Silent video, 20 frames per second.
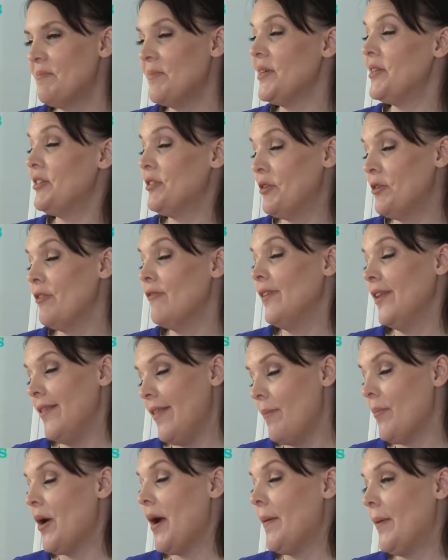but truthfully,
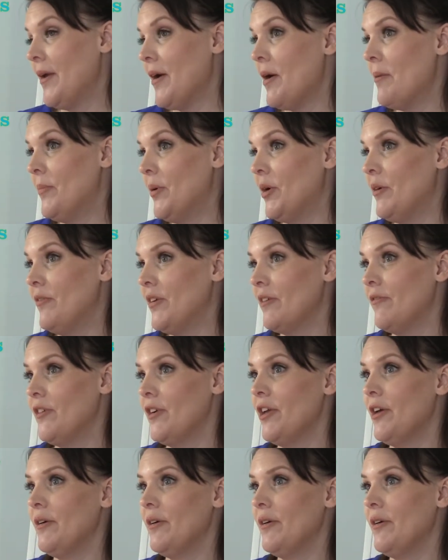they probably are perfect for